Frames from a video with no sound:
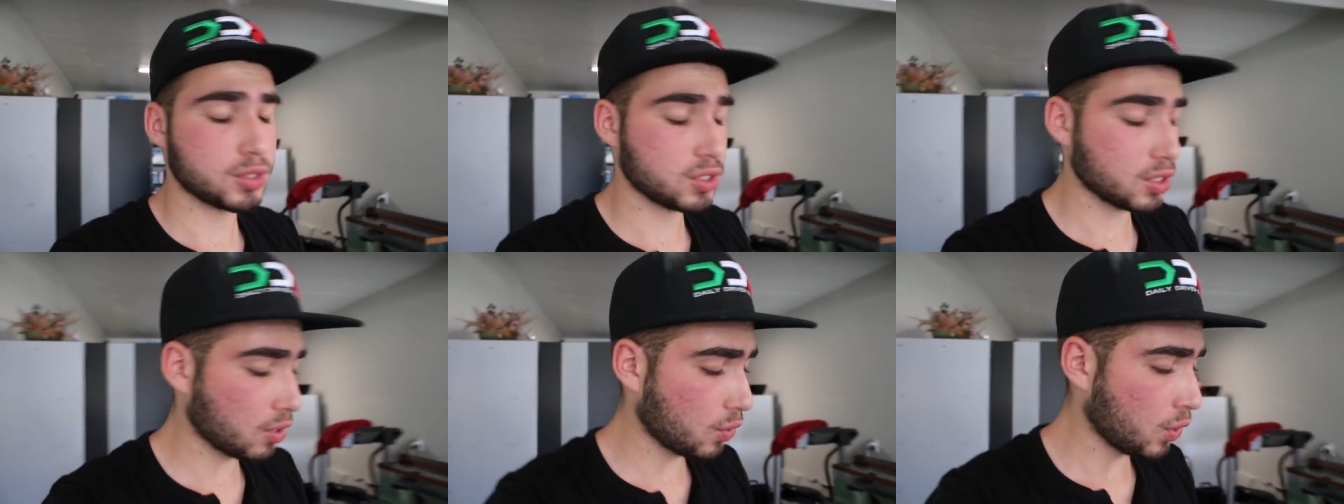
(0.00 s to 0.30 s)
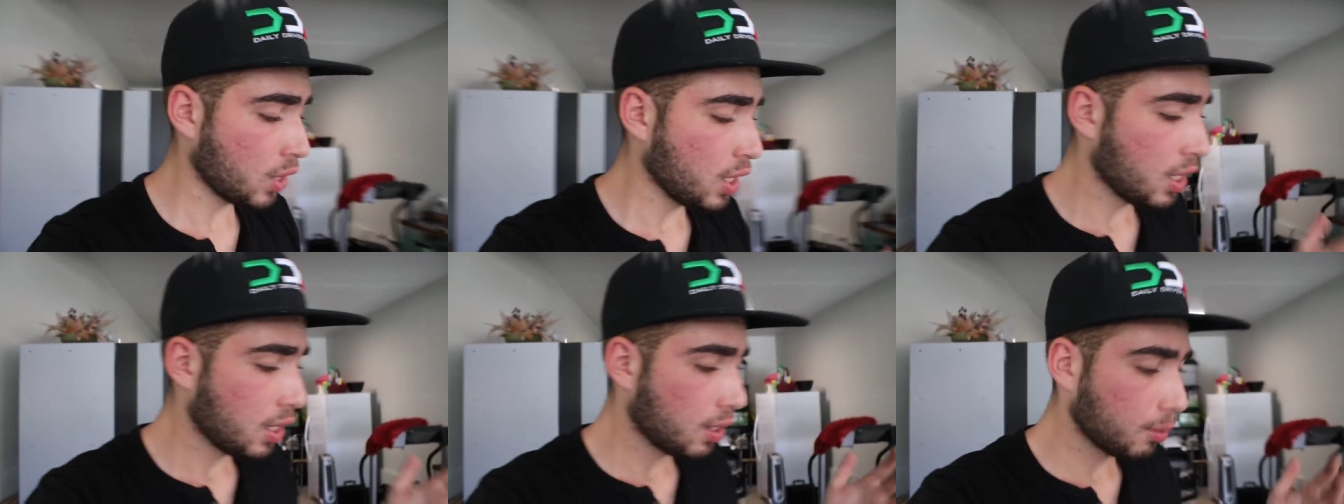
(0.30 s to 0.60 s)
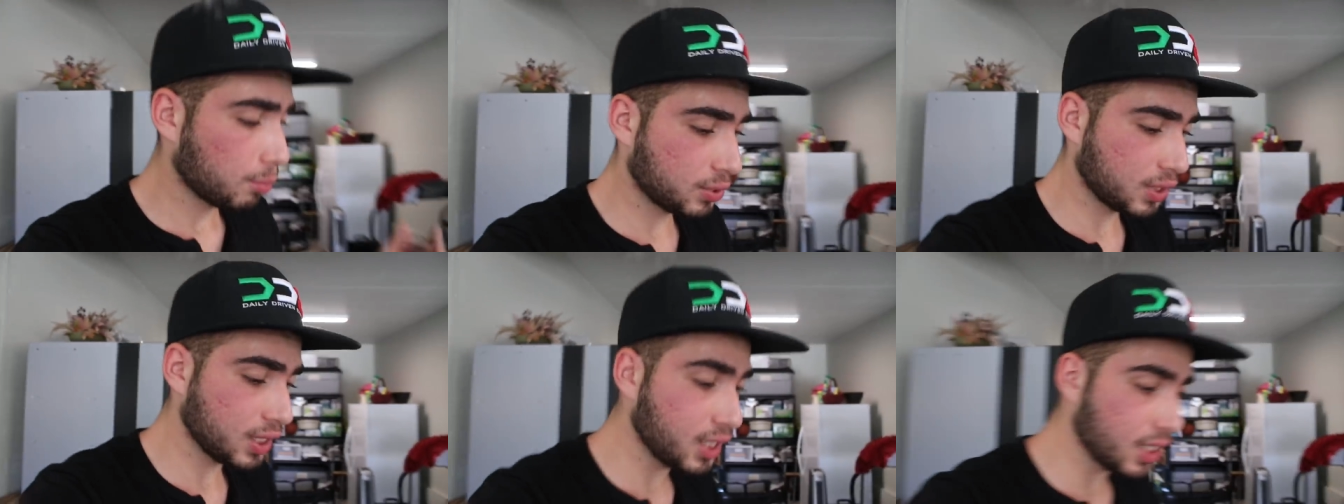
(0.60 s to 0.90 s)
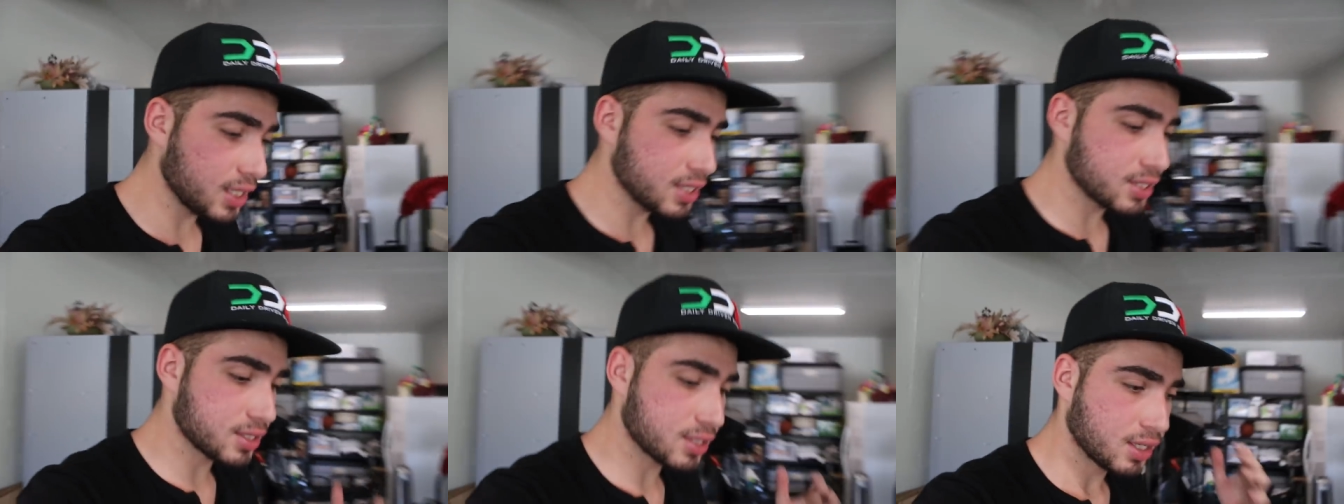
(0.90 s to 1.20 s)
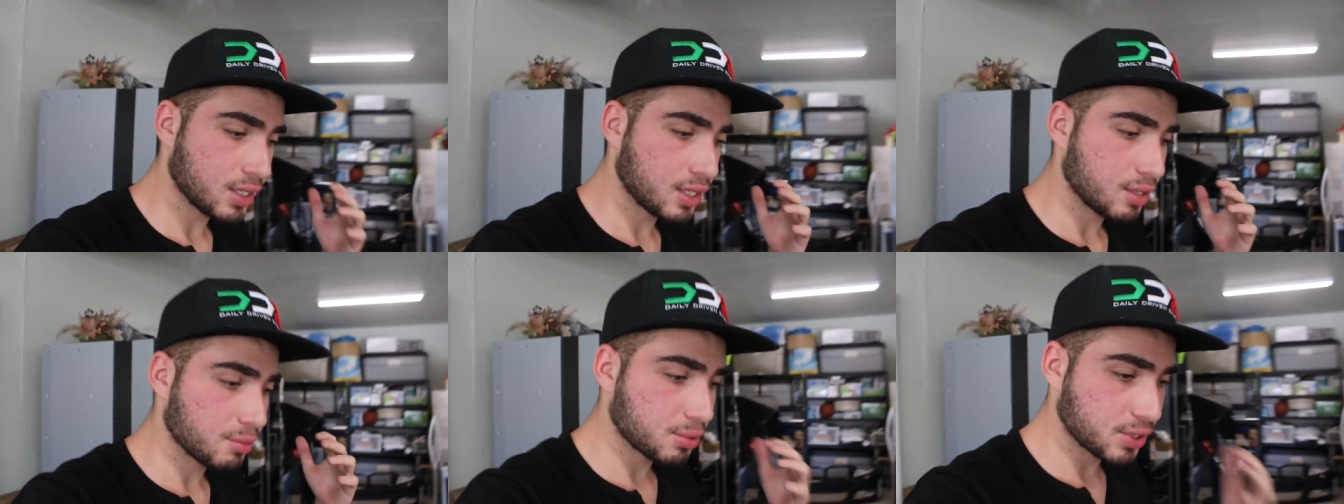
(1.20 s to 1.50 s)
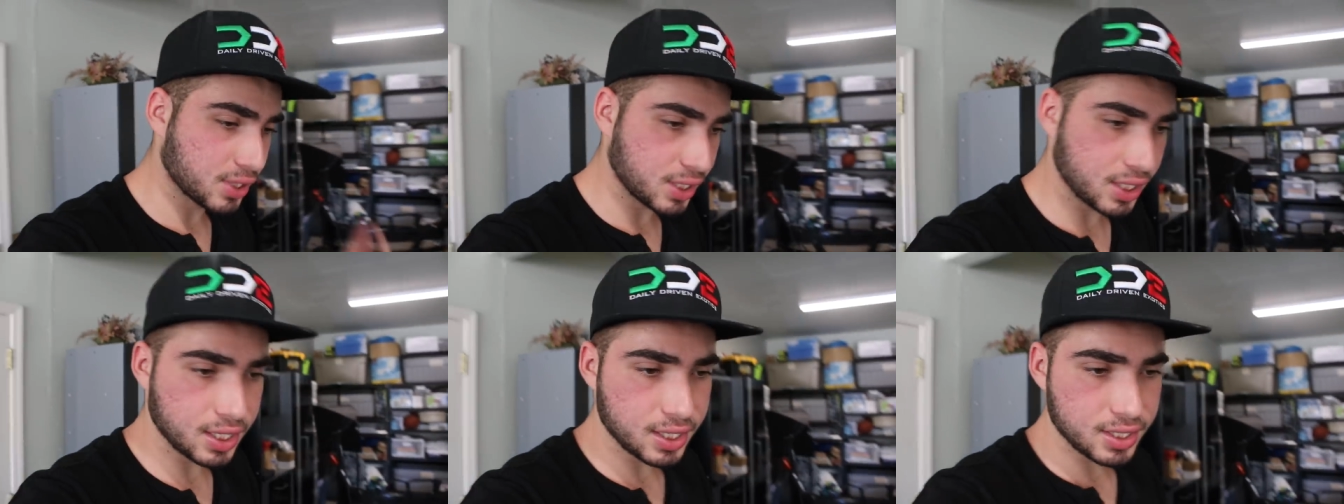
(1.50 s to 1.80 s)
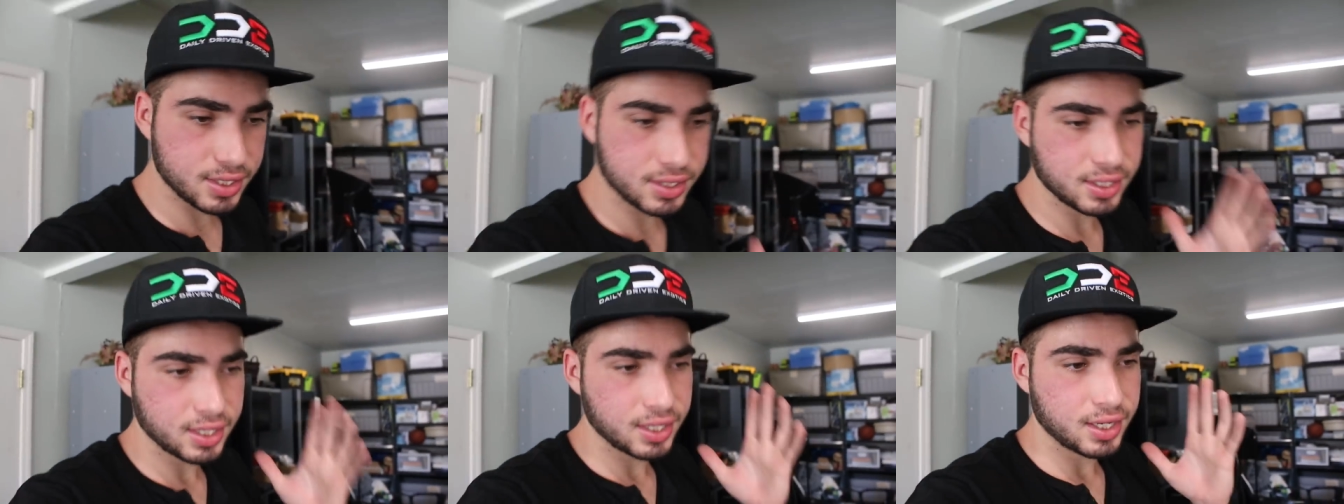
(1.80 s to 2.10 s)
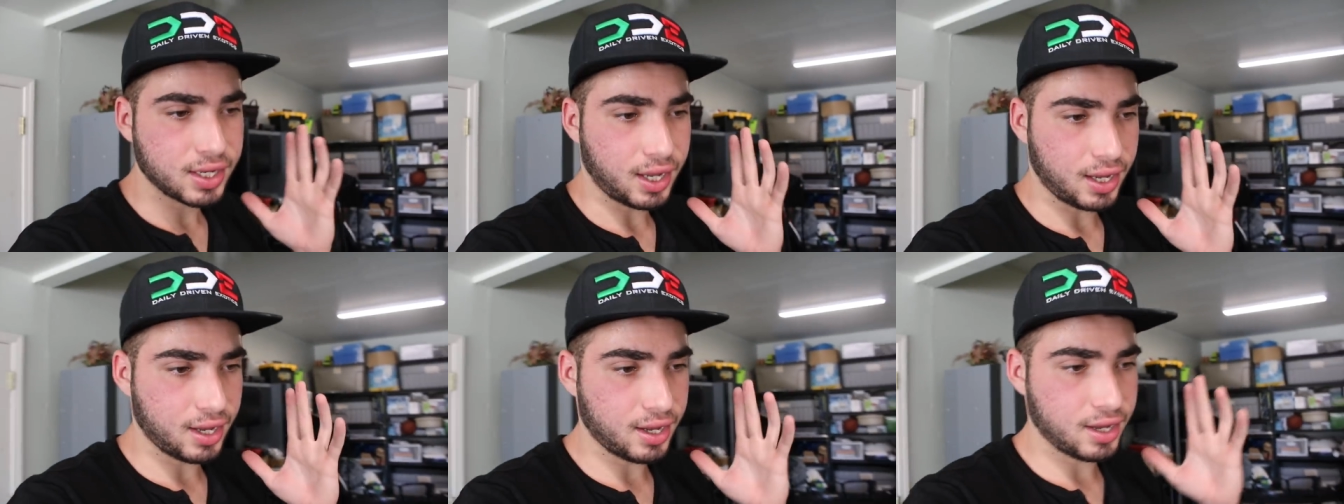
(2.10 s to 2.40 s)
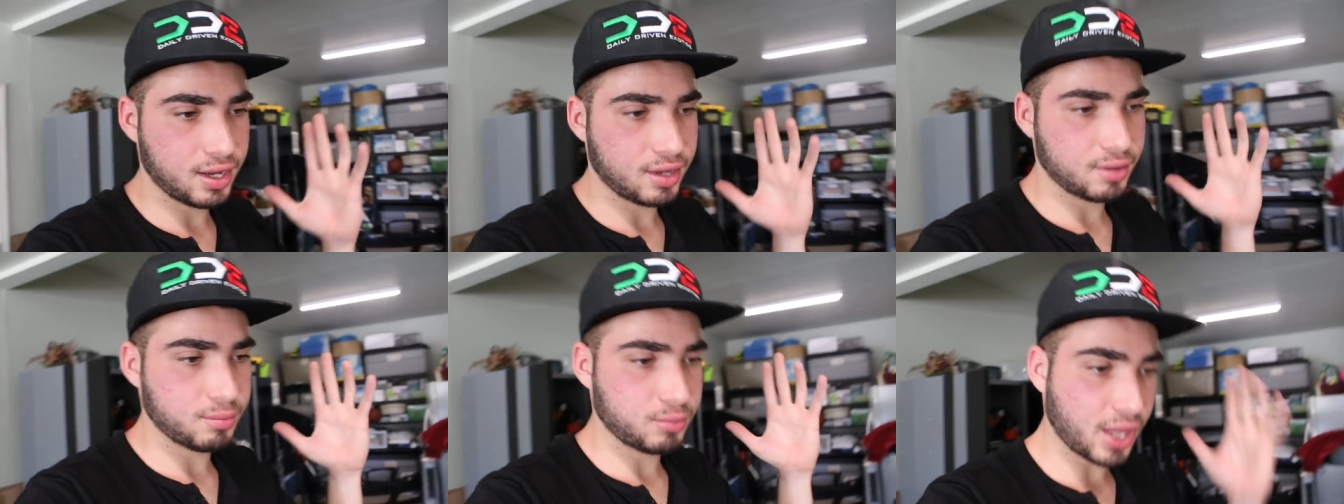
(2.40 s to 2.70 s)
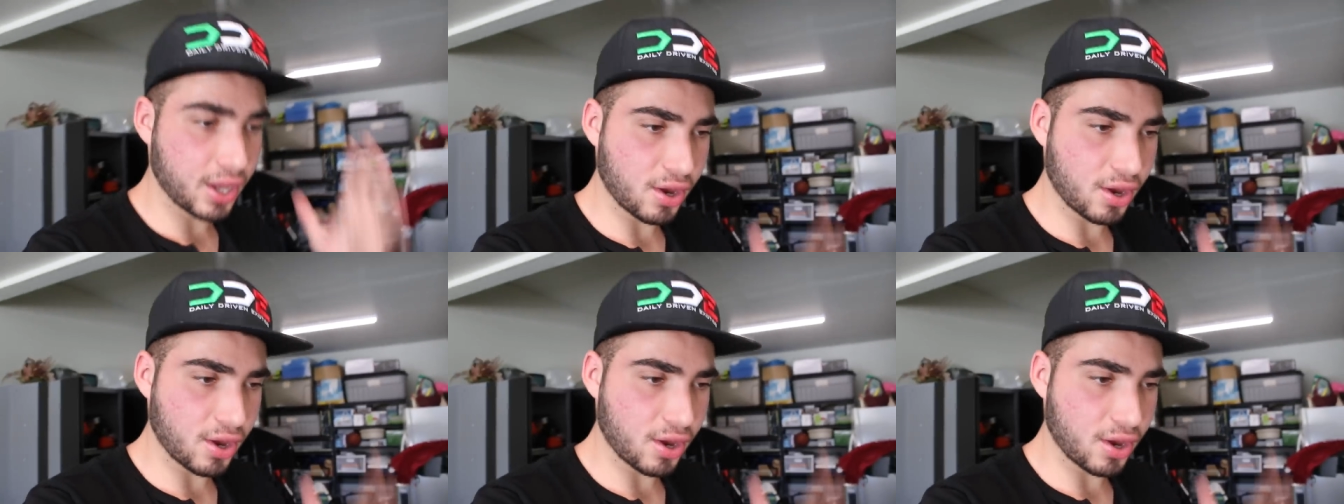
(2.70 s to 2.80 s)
So please please um,